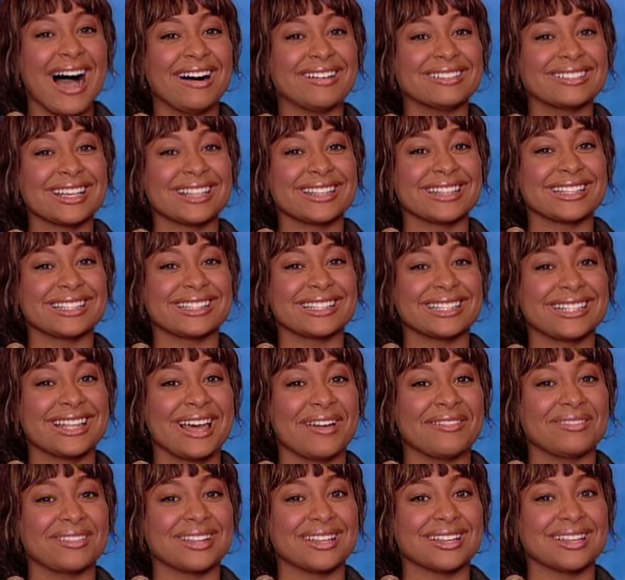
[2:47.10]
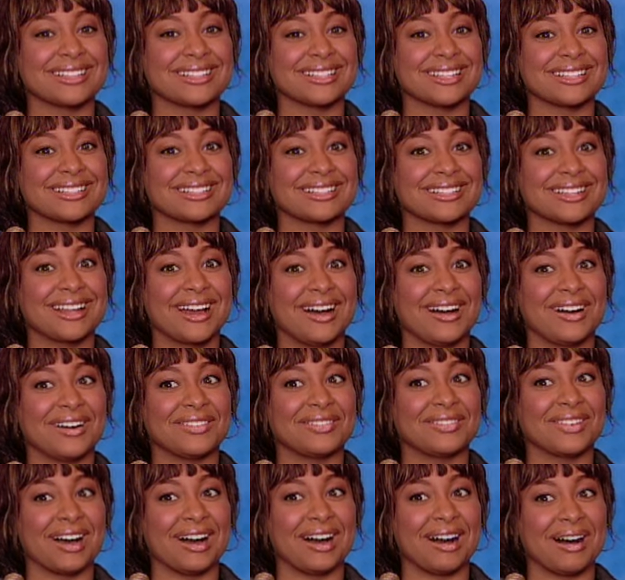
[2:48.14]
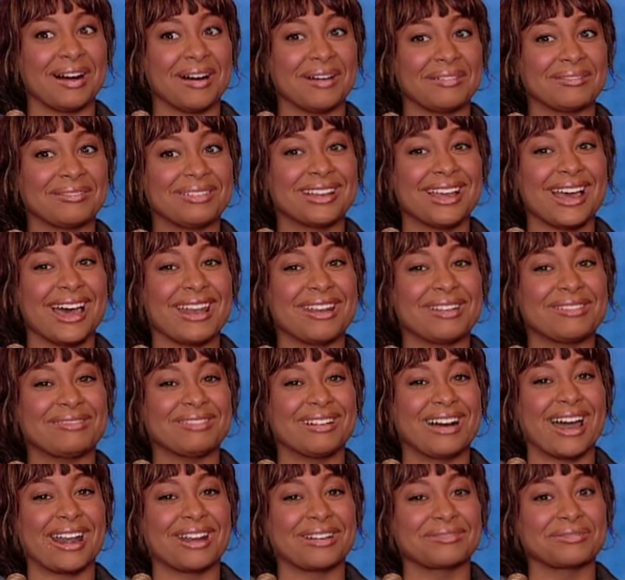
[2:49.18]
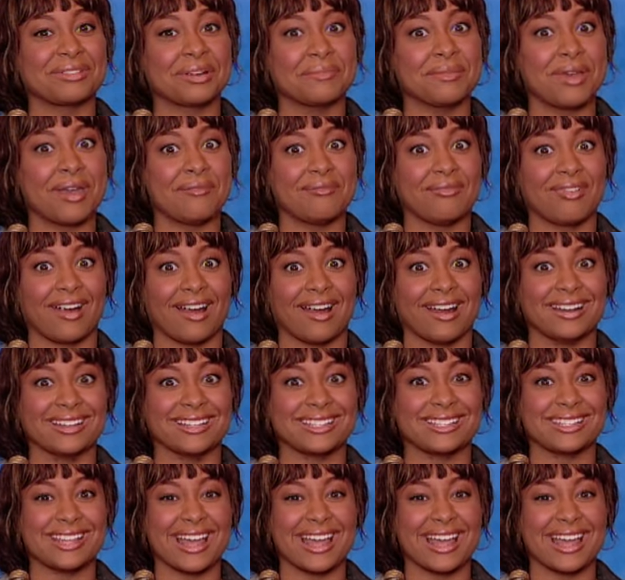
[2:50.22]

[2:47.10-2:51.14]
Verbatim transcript: I was on the celebrity edition of um, I don't I don't remember.